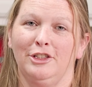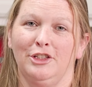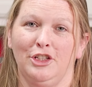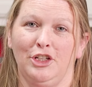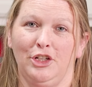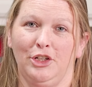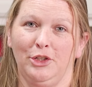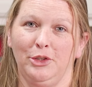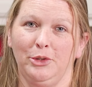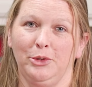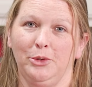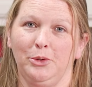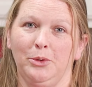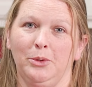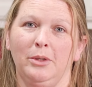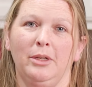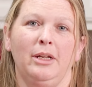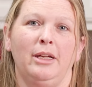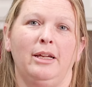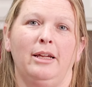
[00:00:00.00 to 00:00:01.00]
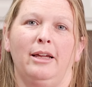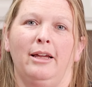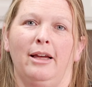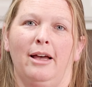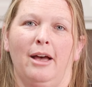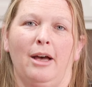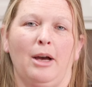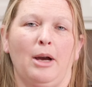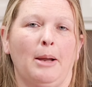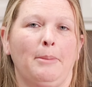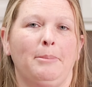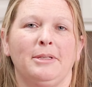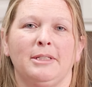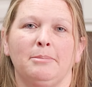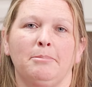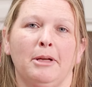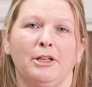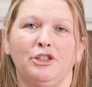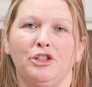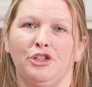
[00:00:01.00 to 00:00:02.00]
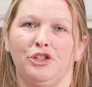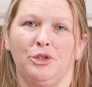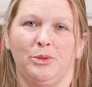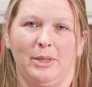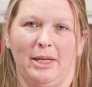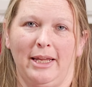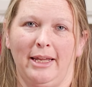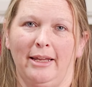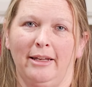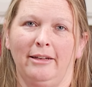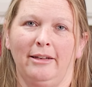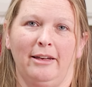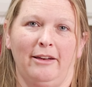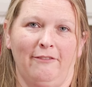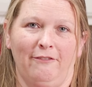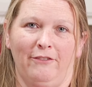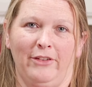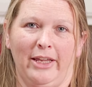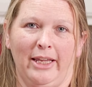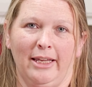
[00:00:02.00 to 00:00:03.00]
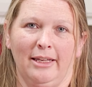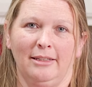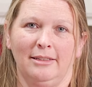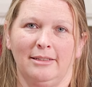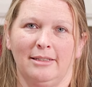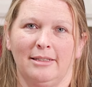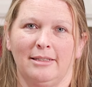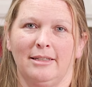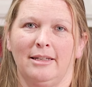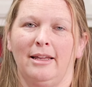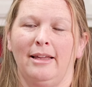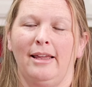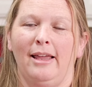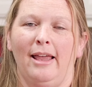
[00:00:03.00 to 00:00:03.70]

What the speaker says: 2, prep as much as you can in advance.